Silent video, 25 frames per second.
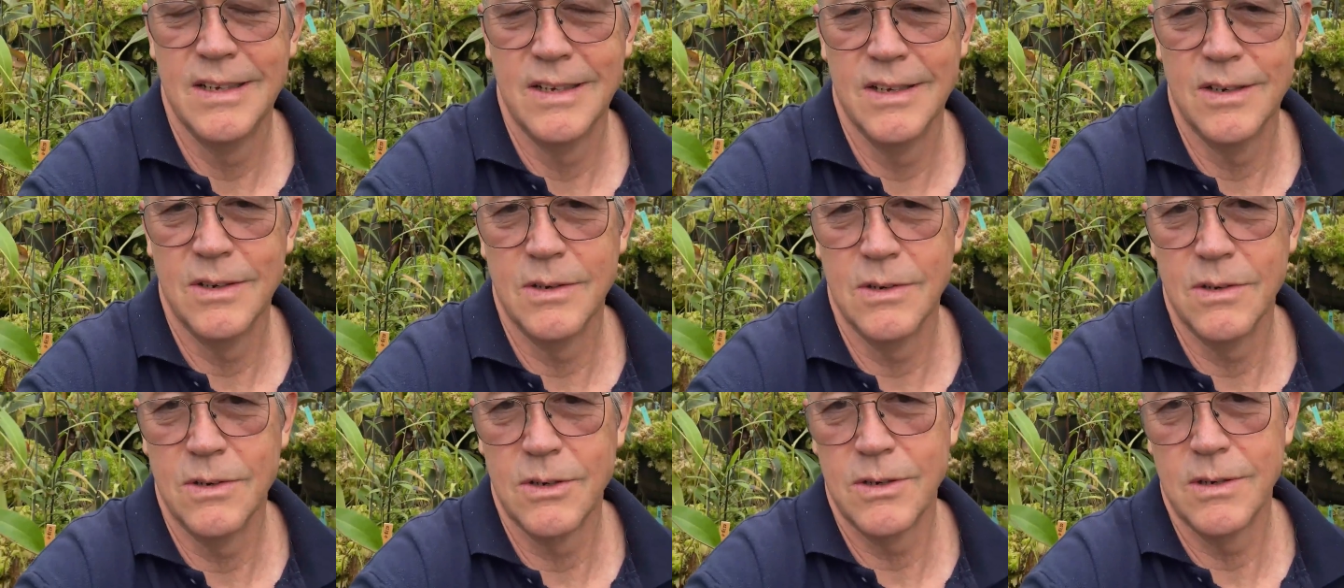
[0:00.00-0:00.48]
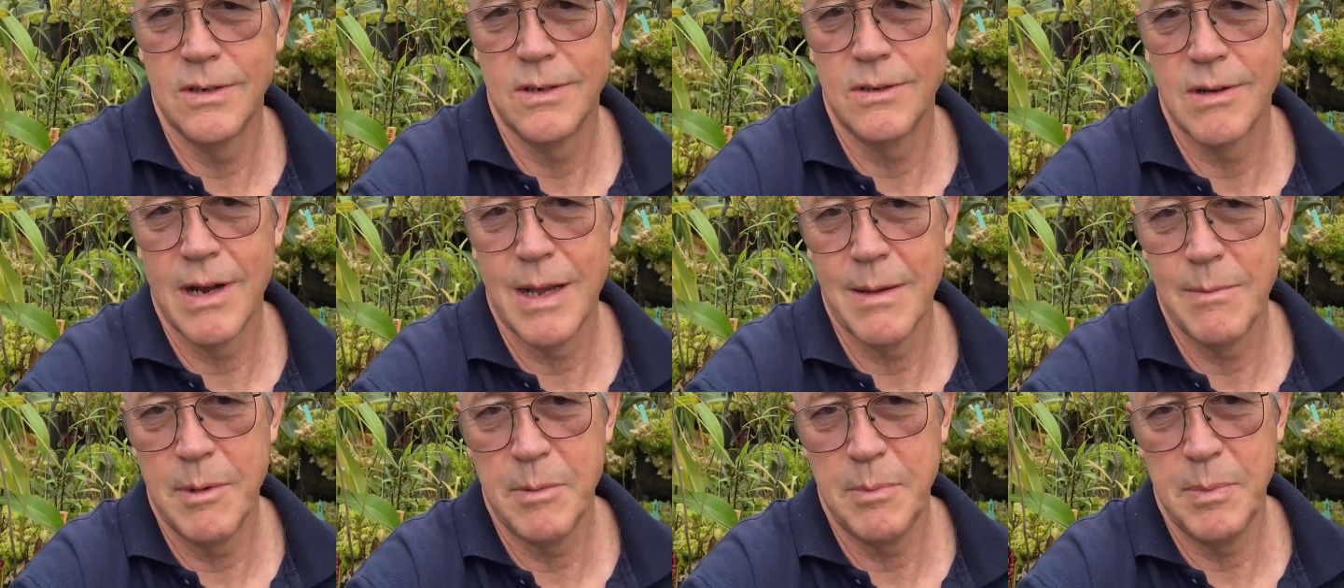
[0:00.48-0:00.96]
or
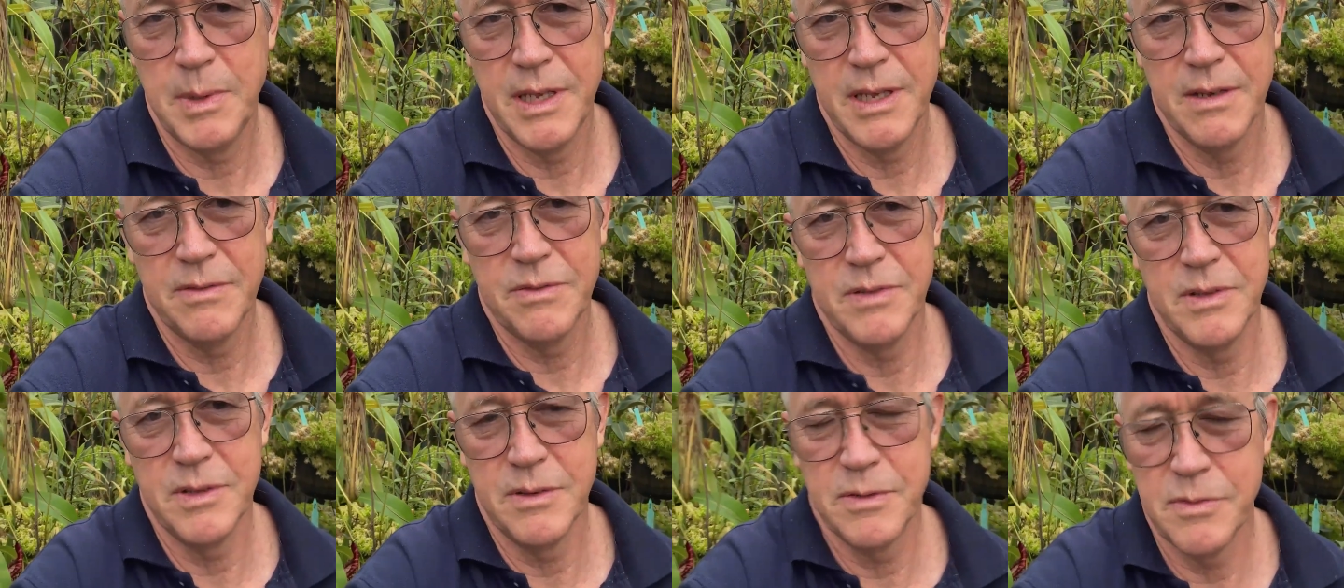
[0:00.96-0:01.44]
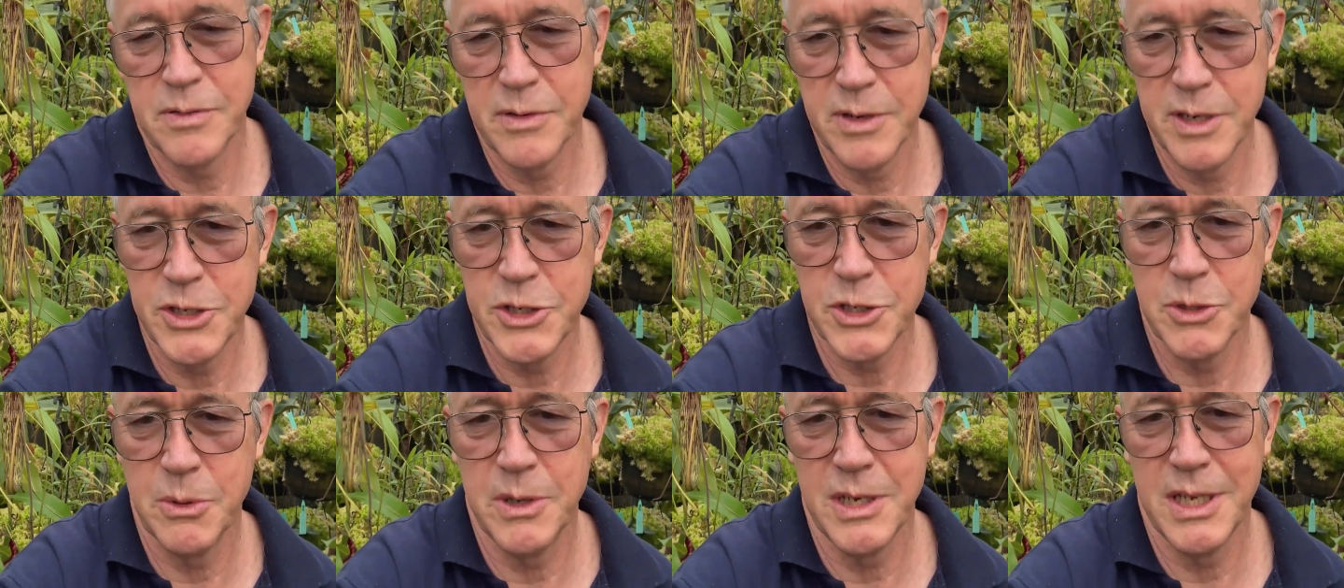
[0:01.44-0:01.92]
grab a beer from the
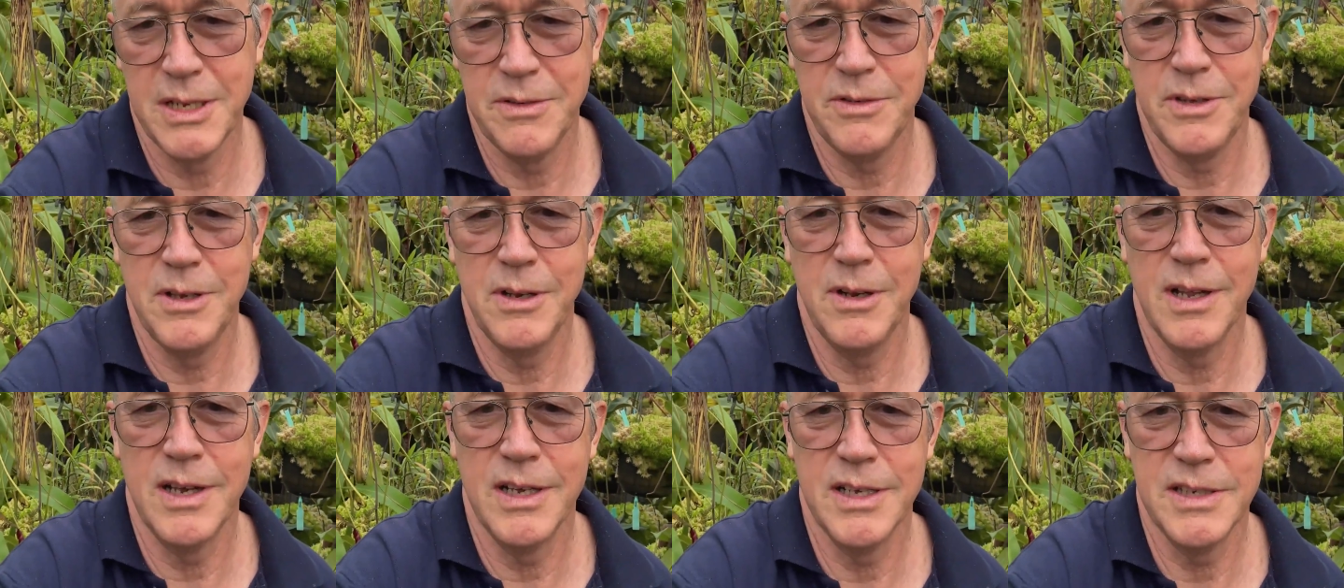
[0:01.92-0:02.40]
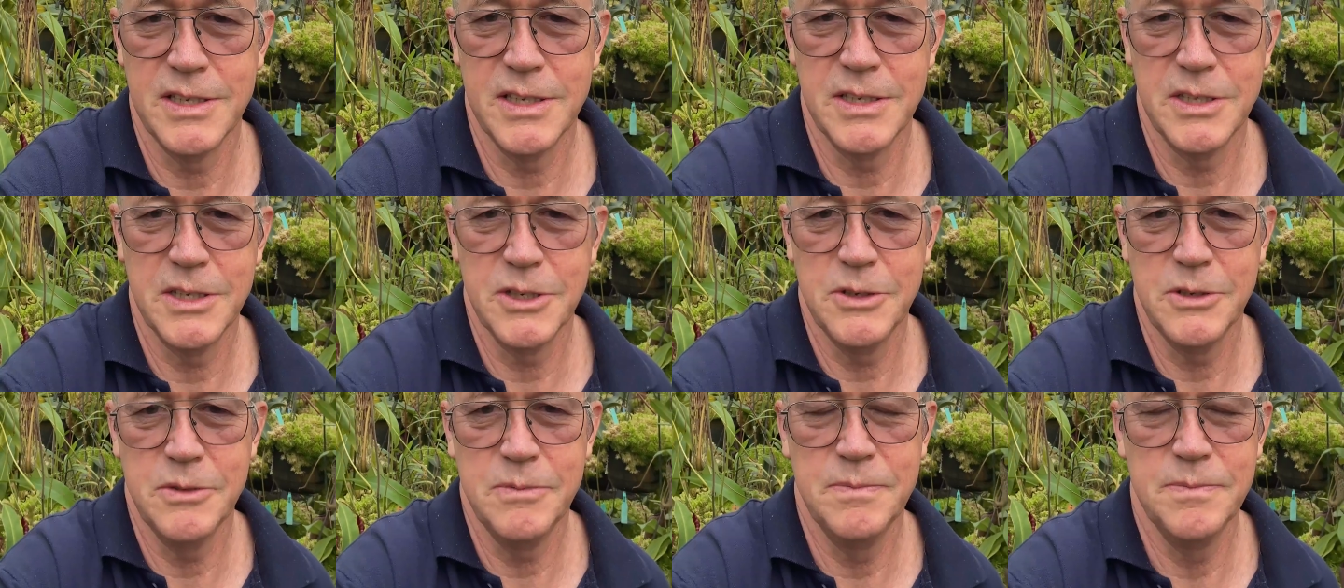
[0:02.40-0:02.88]
fridge or whatever you like to
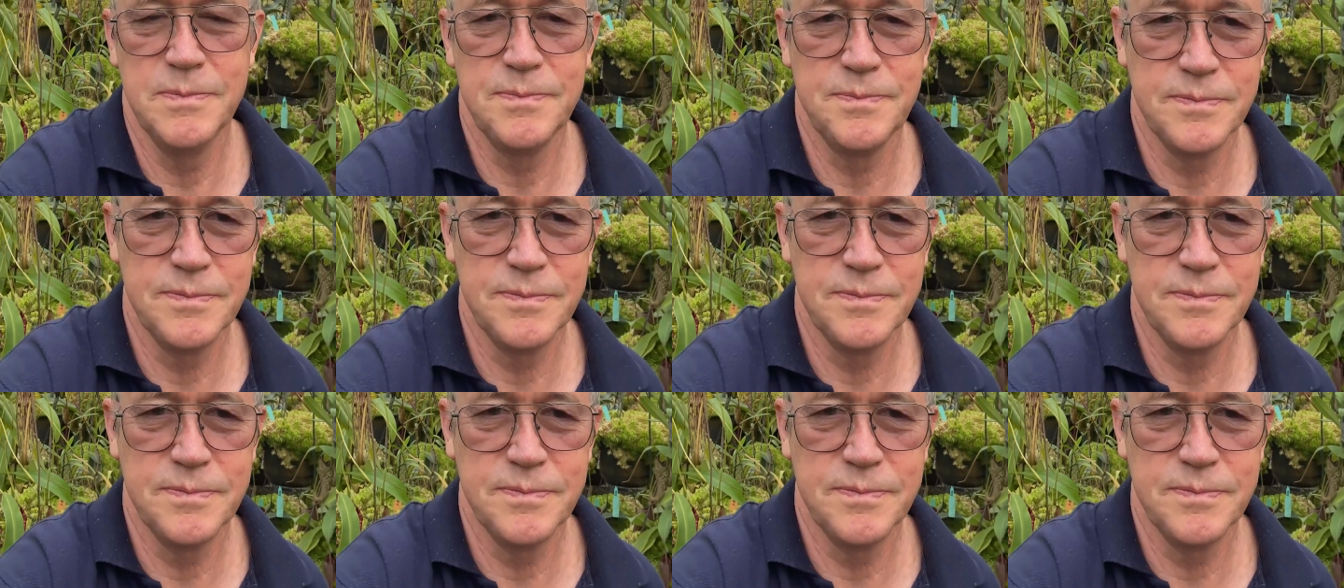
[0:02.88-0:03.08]
do.